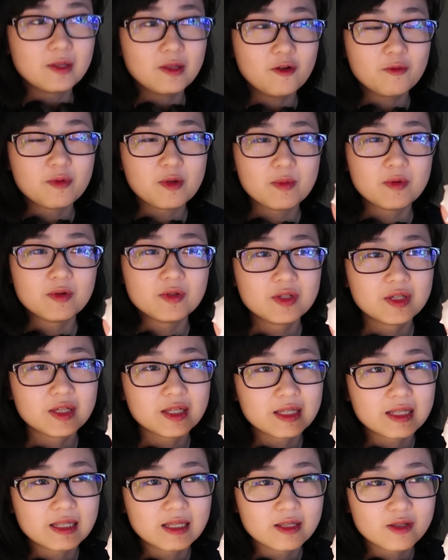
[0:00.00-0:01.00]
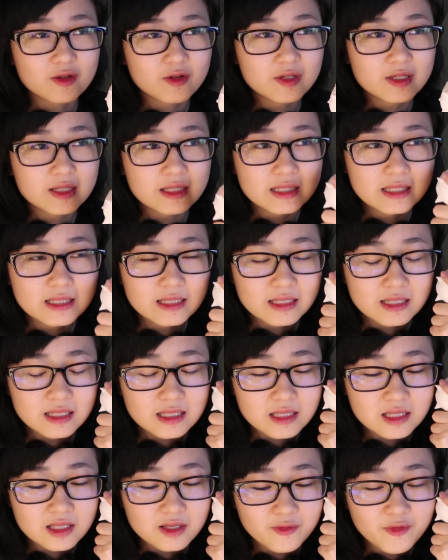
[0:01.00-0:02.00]
a lot of people just like thought
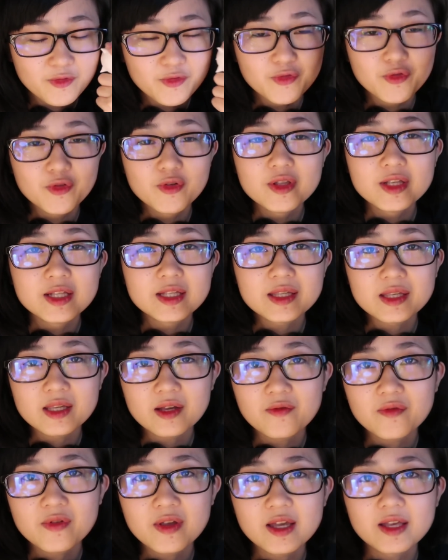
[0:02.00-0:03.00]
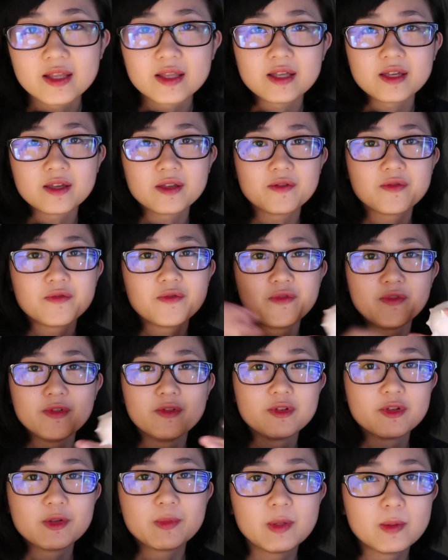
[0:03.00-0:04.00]
the fruit itself can like
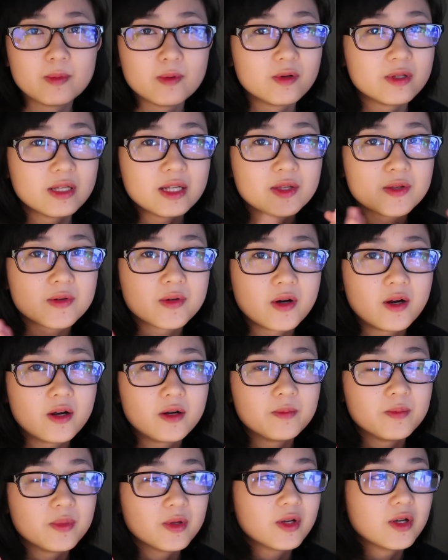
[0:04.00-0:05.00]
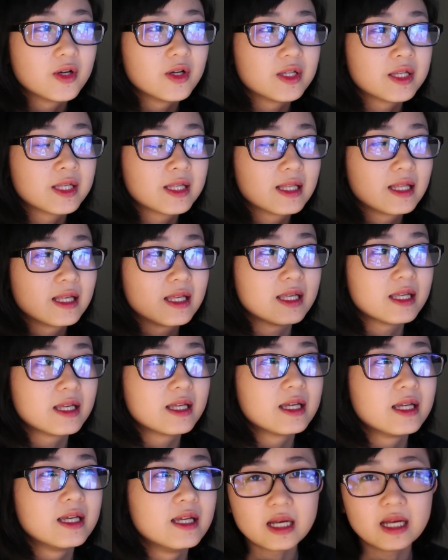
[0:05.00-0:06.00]
fuse people. That's wrong, because like
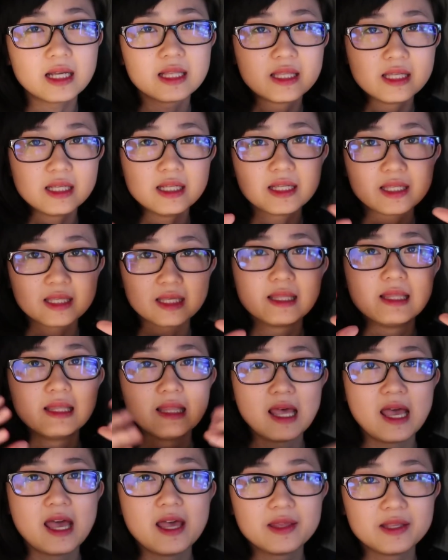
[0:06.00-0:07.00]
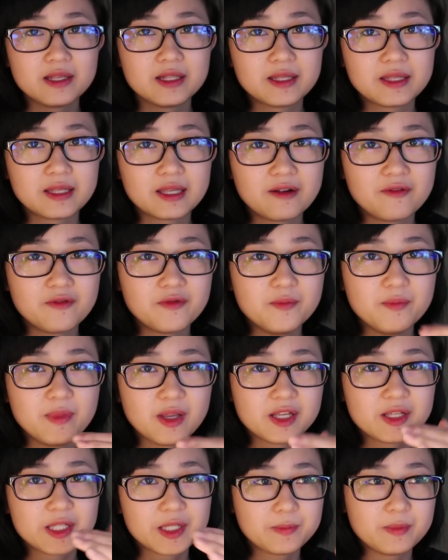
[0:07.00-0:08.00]
I think it's the land itself
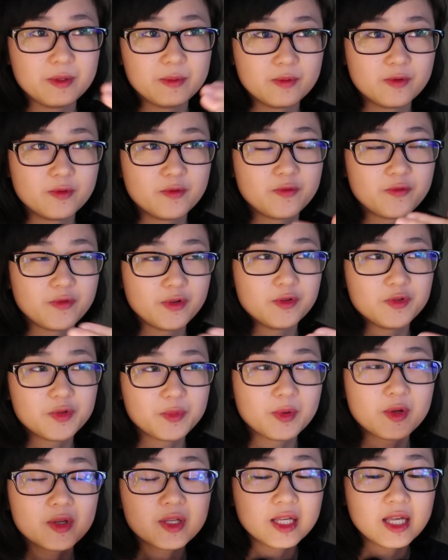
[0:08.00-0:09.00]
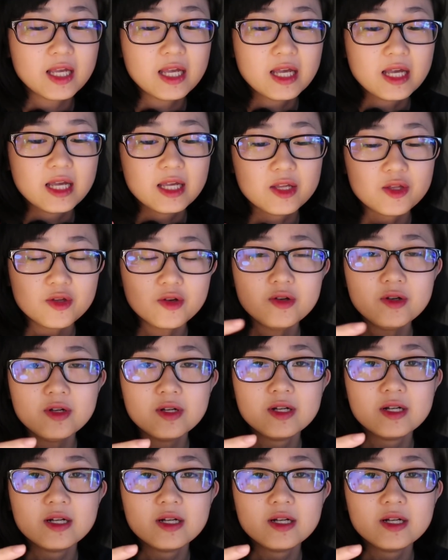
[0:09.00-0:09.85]
makes people fuse, because you know